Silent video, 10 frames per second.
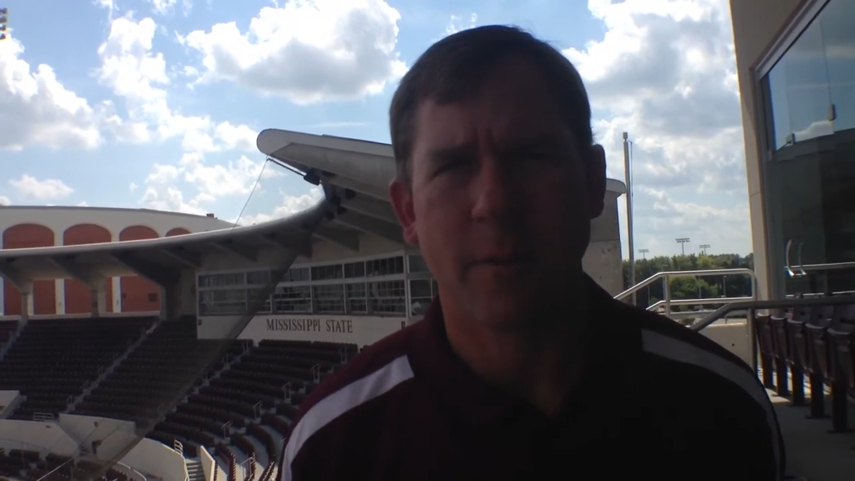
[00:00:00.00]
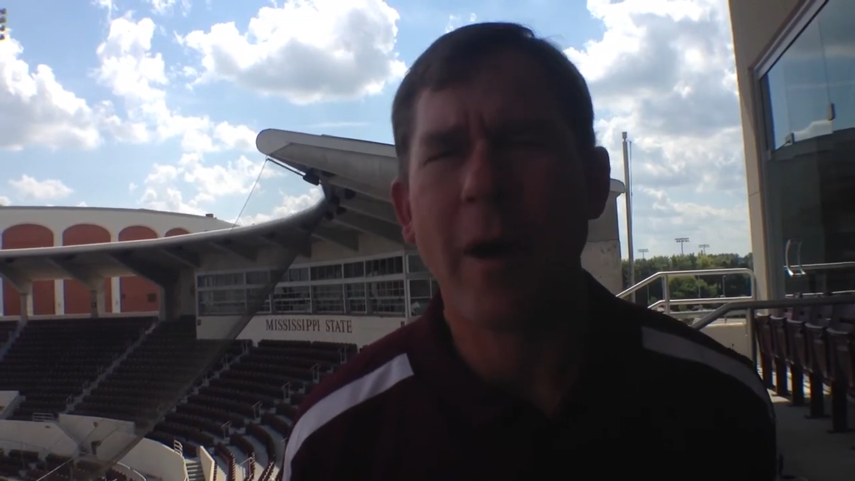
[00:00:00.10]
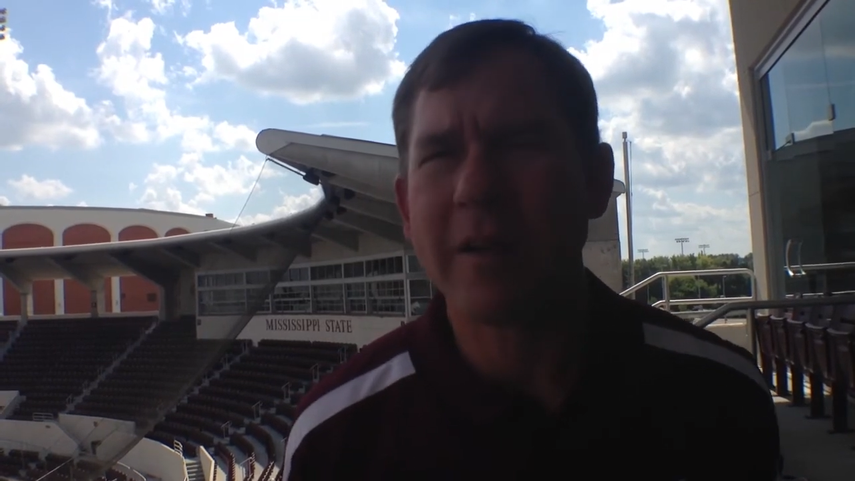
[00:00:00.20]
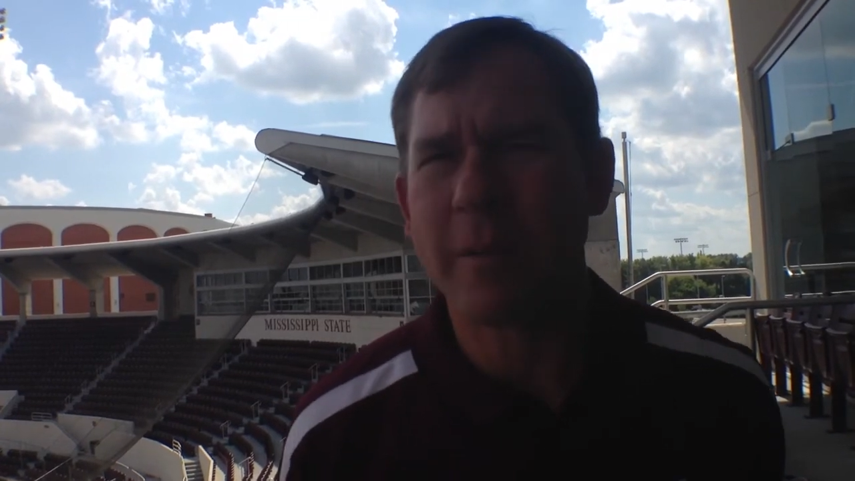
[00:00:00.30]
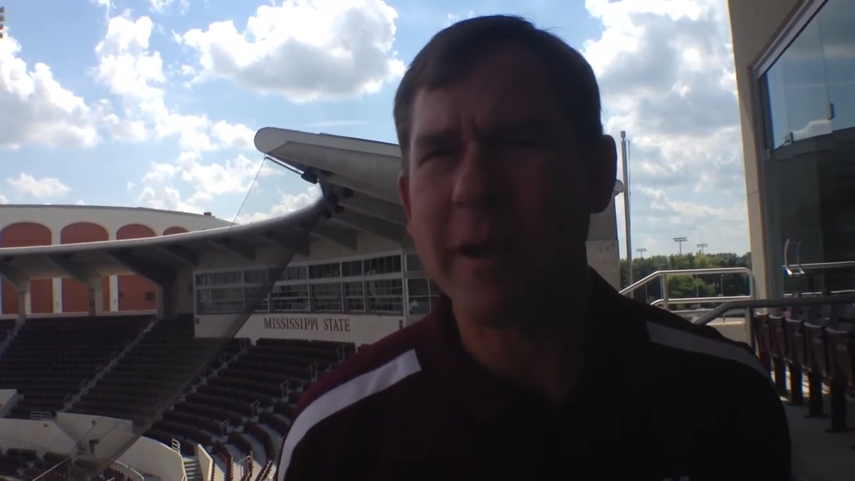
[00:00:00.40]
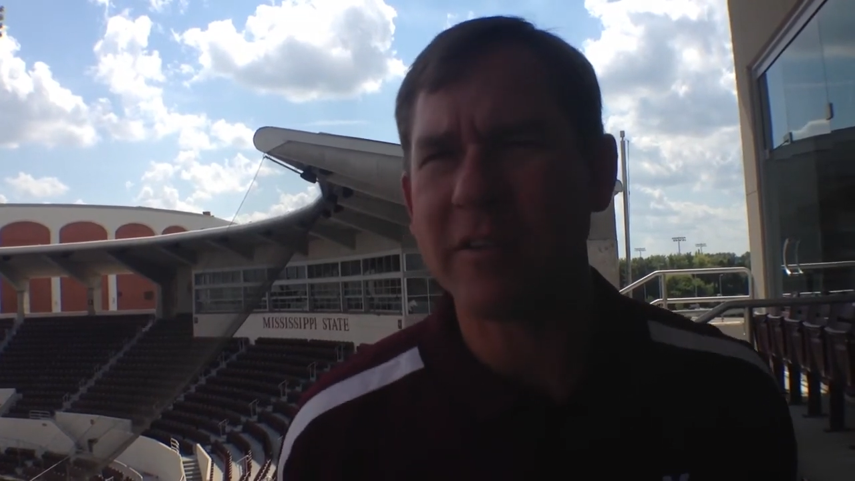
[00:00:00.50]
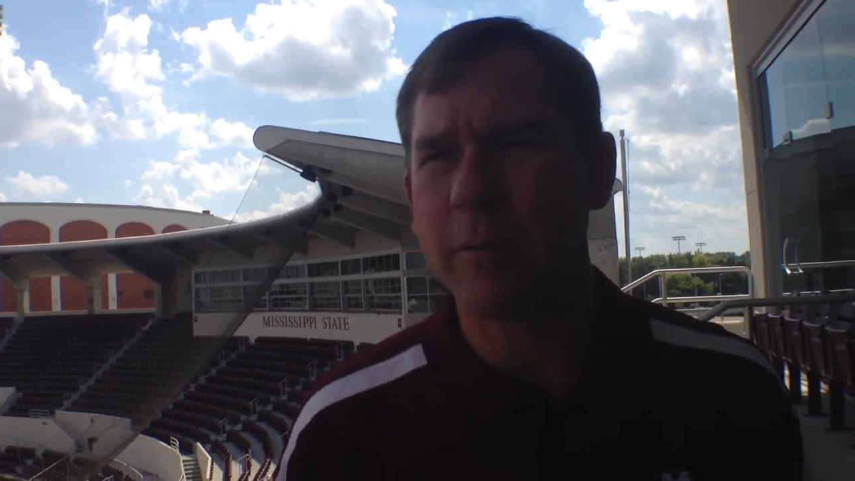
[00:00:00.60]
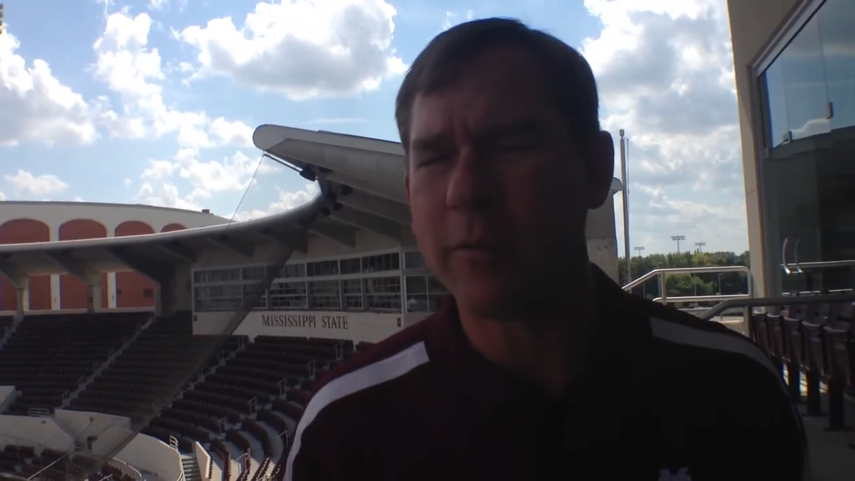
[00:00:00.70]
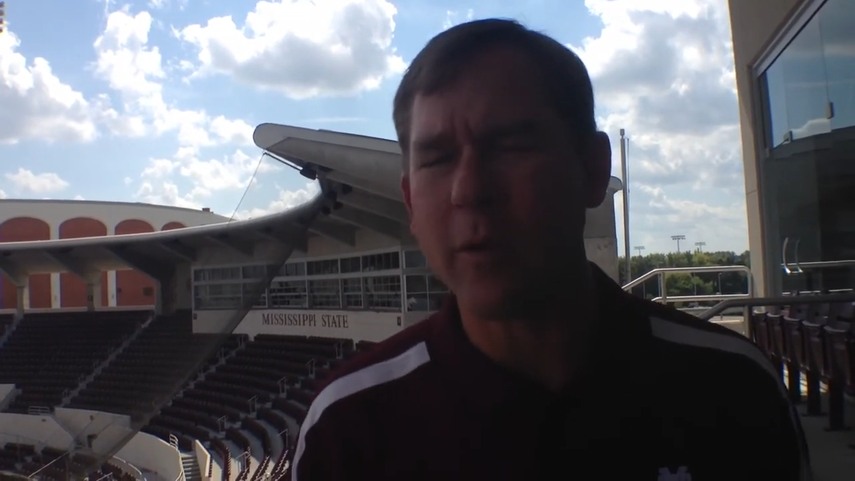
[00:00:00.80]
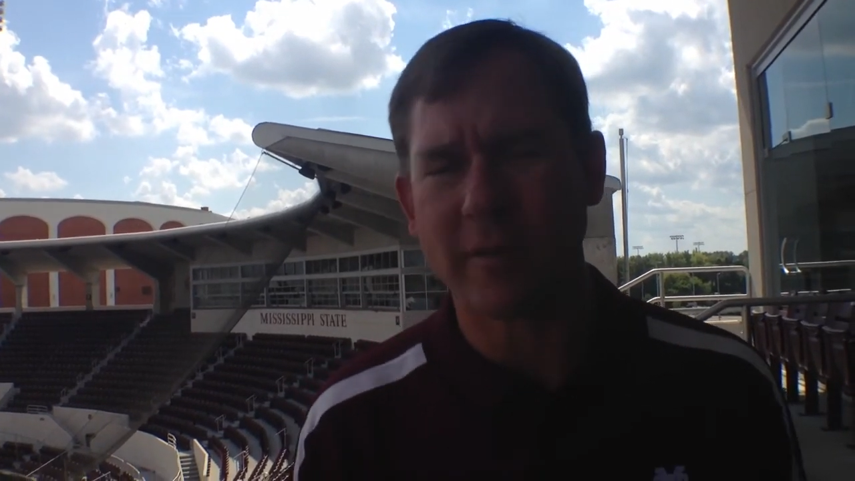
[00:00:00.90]
Well, as I mentioned
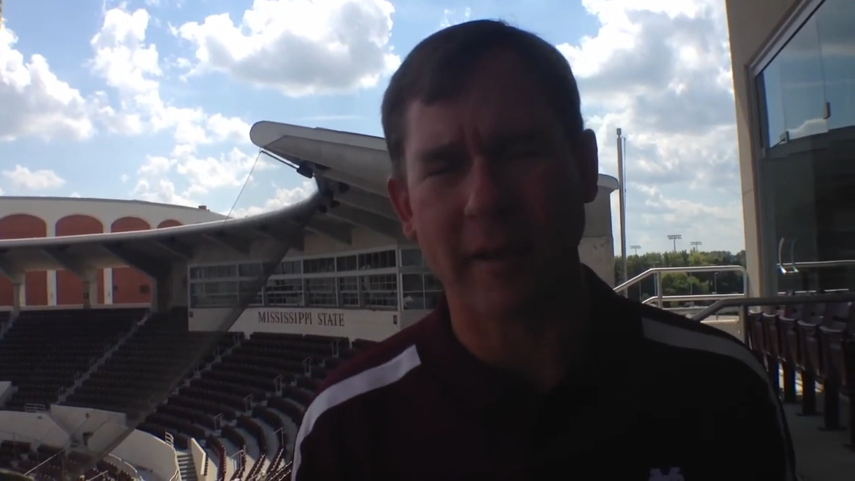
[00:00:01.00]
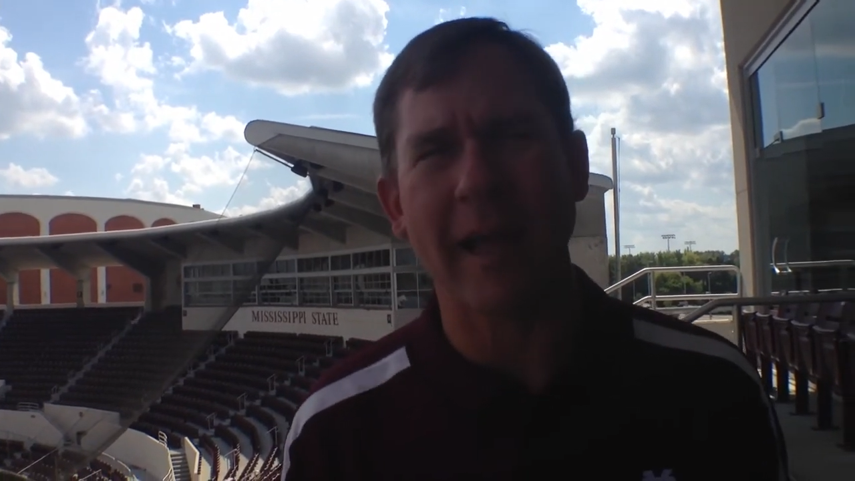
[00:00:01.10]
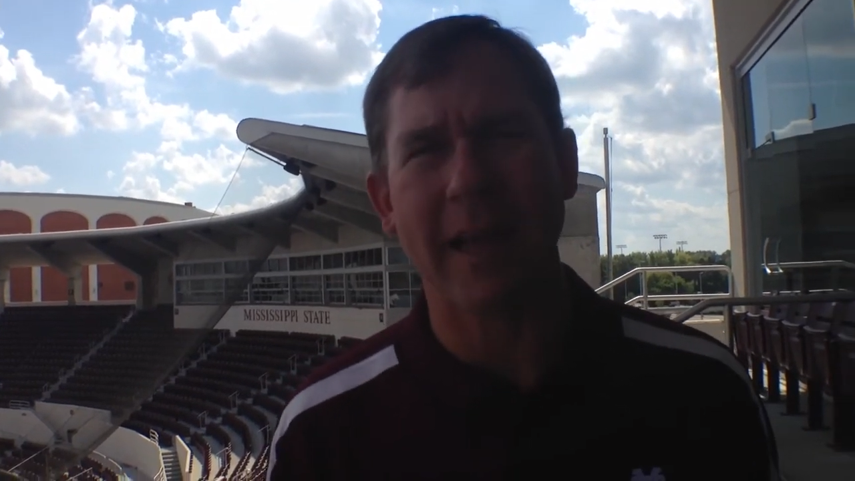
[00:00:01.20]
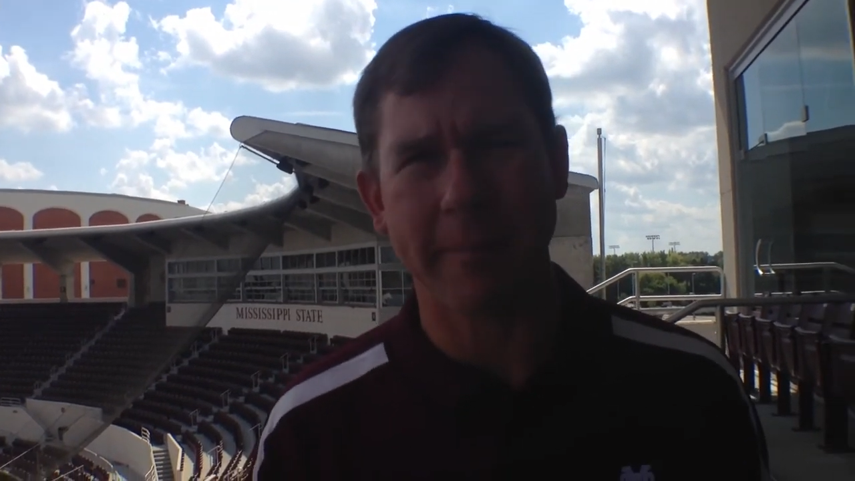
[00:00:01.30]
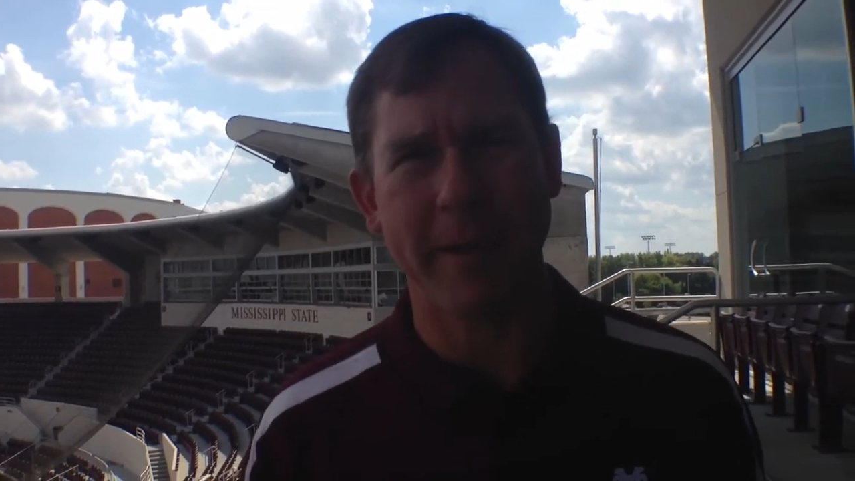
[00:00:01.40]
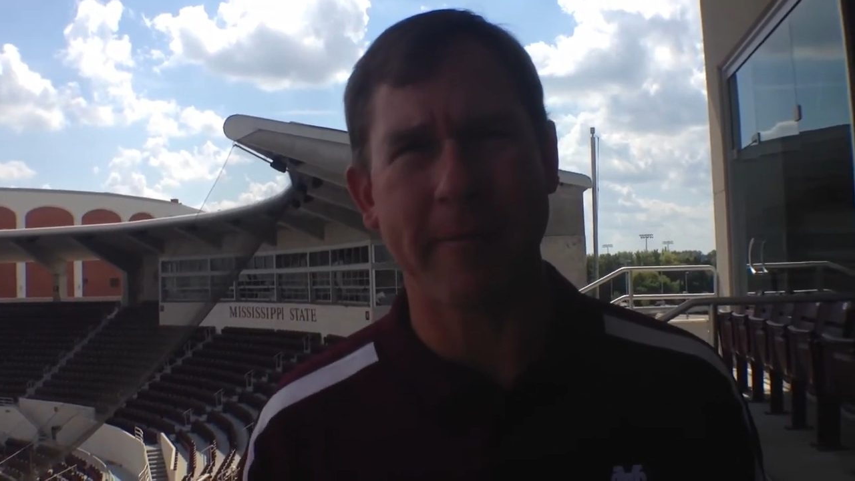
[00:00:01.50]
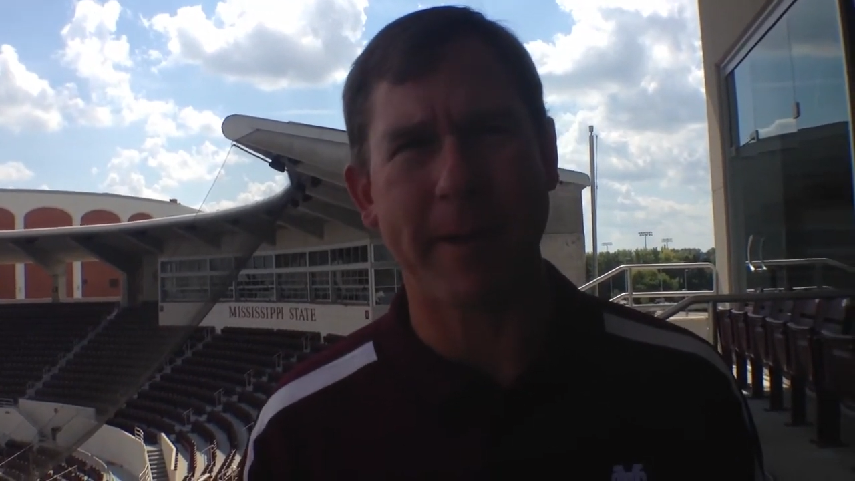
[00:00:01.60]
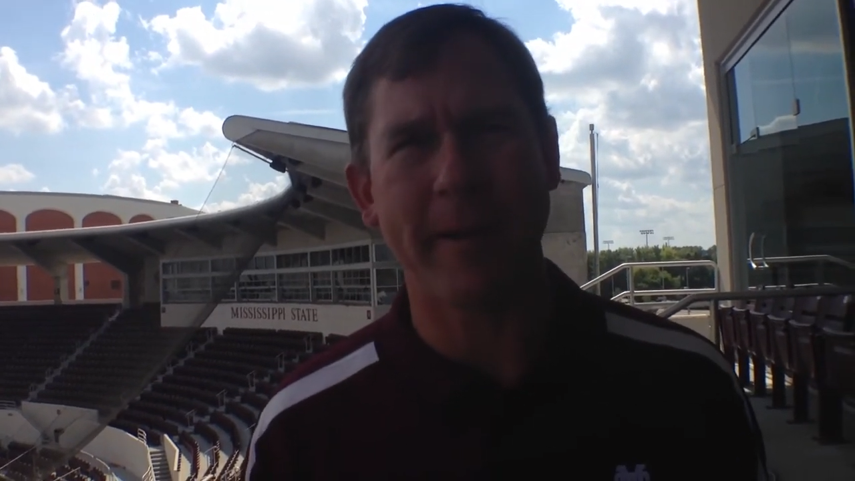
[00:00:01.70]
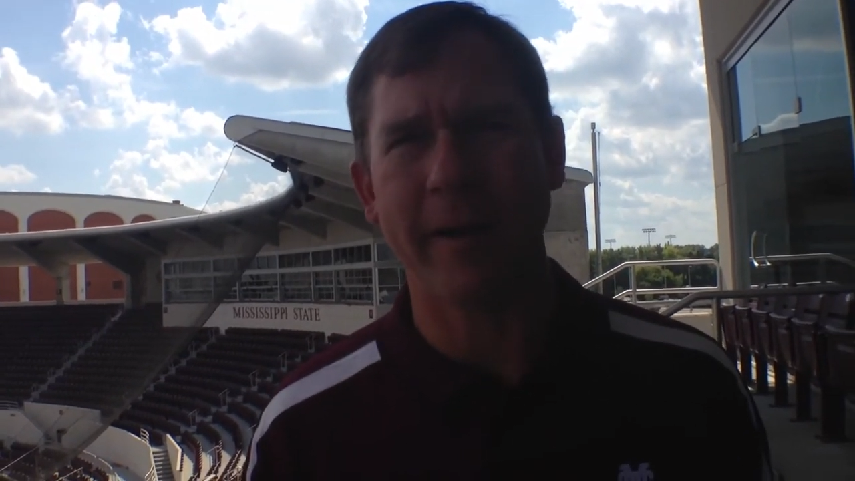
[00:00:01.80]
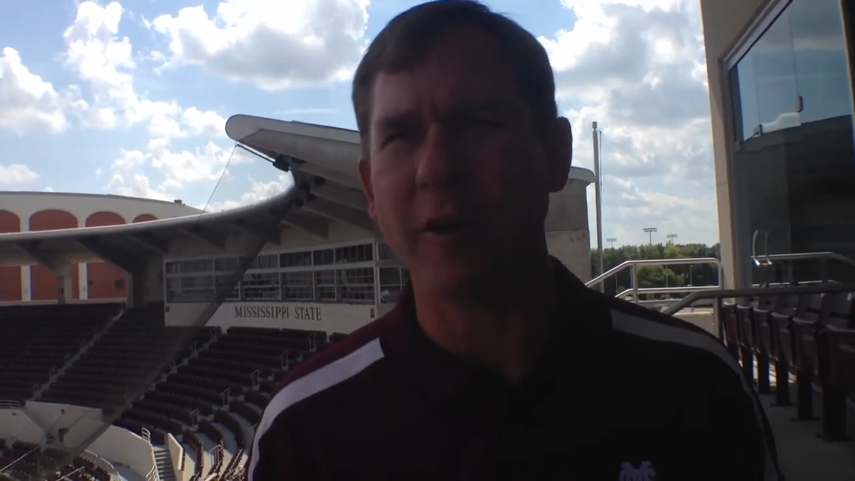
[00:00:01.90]
before, it's a lot like being a
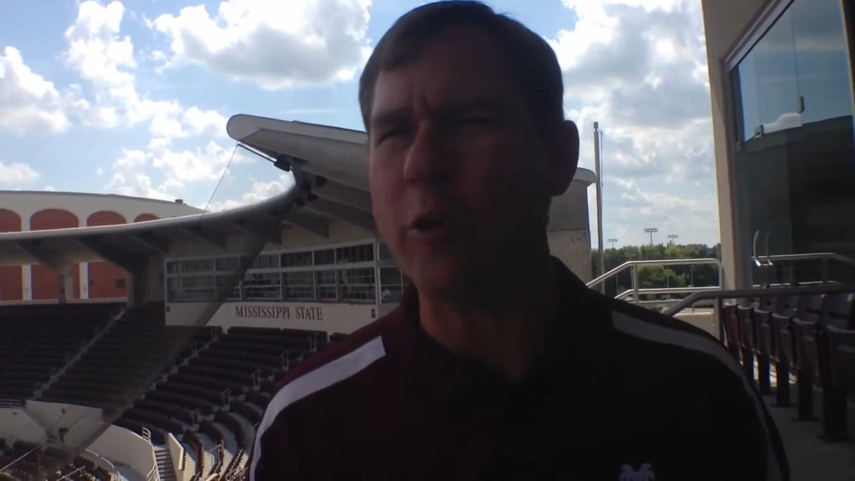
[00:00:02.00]
parent.